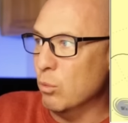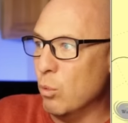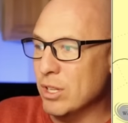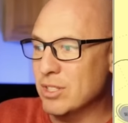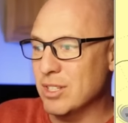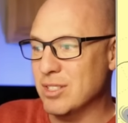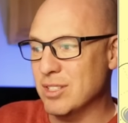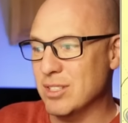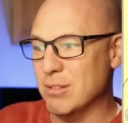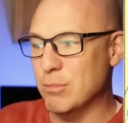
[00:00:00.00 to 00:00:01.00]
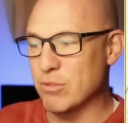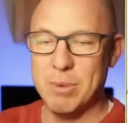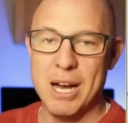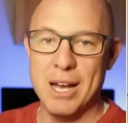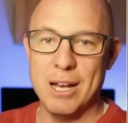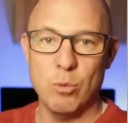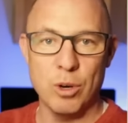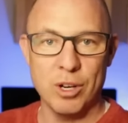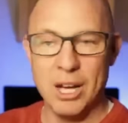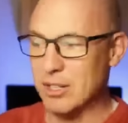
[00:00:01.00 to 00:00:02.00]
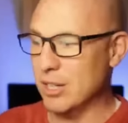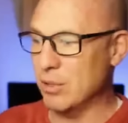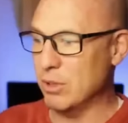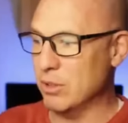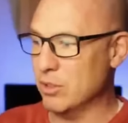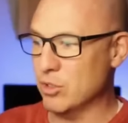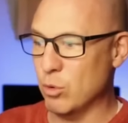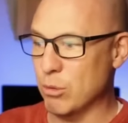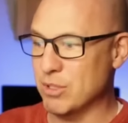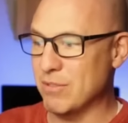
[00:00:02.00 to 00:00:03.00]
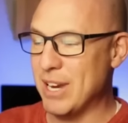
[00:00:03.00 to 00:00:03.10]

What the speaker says: Once this system moves by, we're not done with the storms.